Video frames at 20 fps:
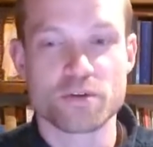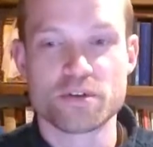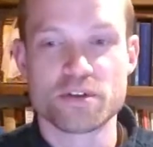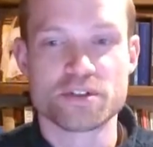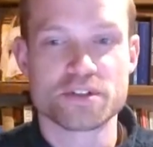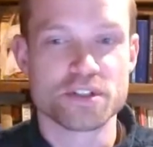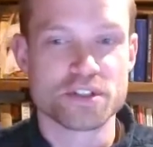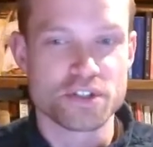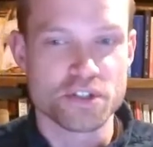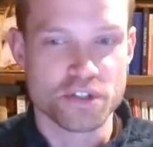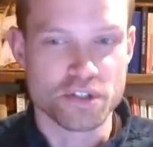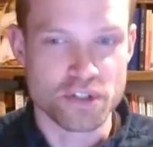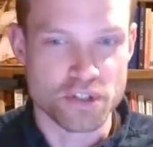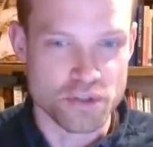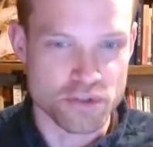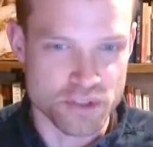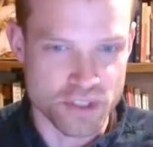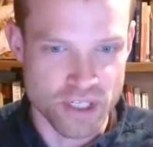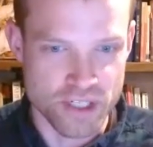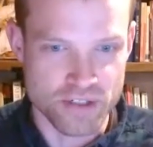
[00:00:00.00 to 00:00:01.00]
usage, you can
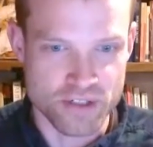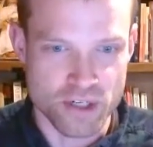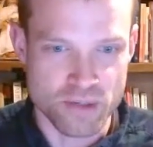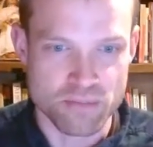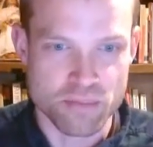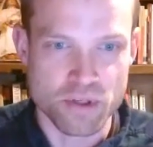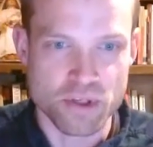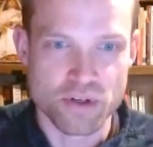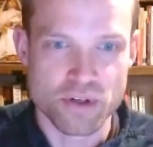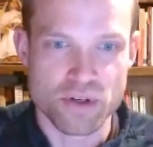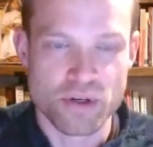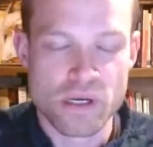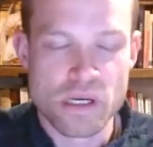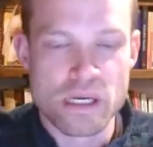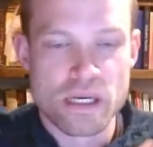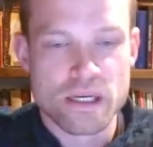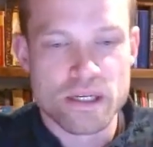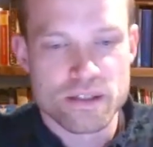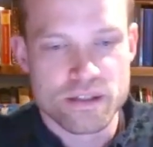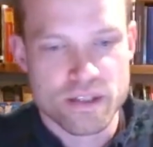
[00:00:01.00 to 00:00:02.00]
use it on your computer.
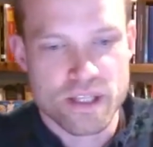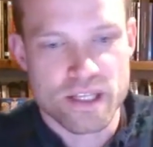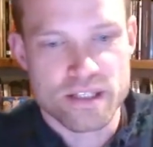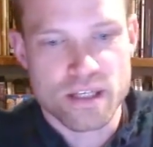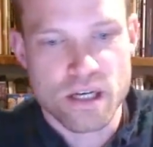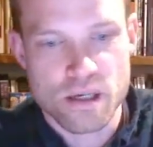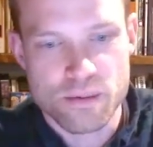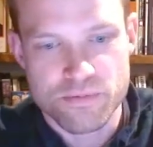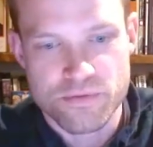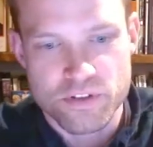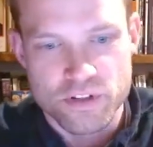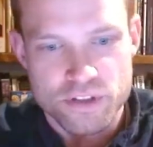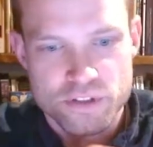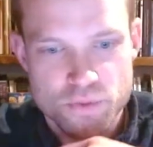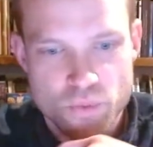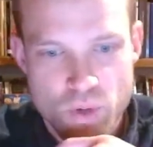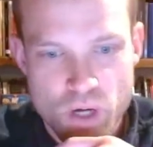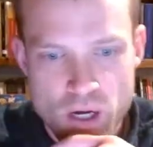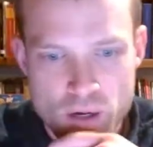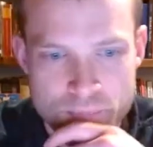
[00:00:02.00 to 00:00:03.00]
So that's helpful as
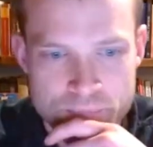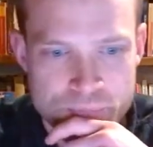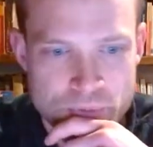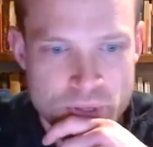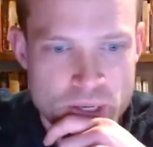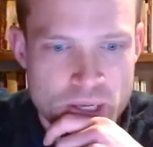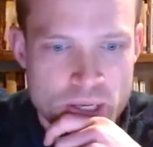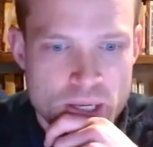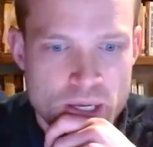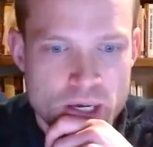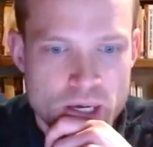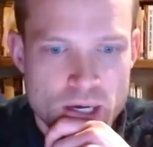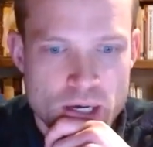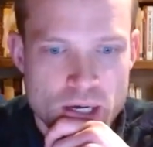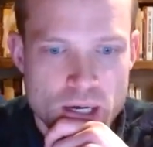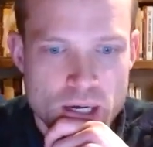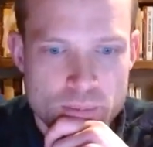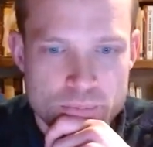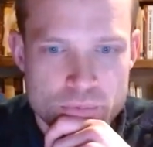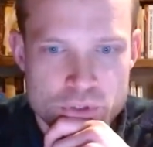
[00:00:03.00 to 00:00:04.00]
well.
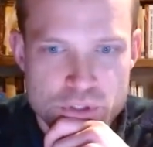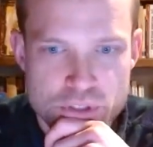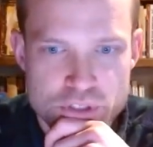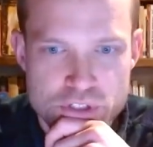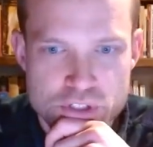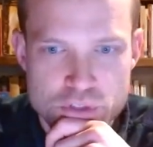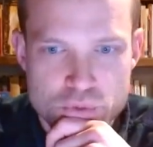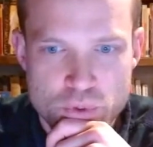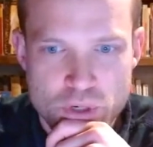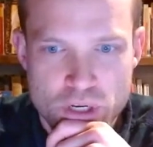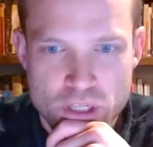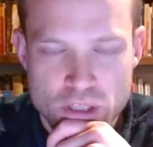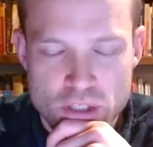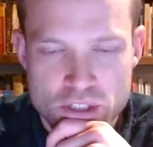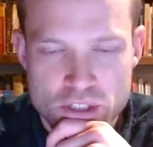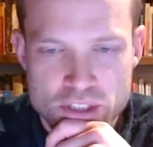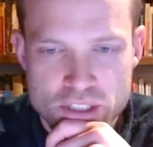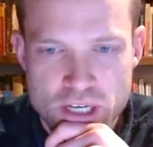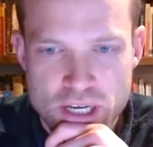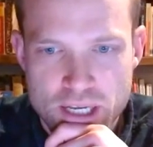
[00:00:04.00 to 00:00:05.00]
Um, so this is what it
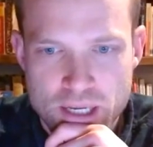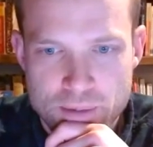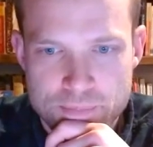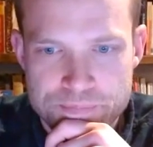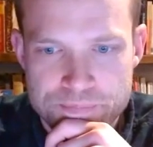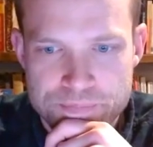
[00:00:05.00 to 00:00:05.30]
looks like.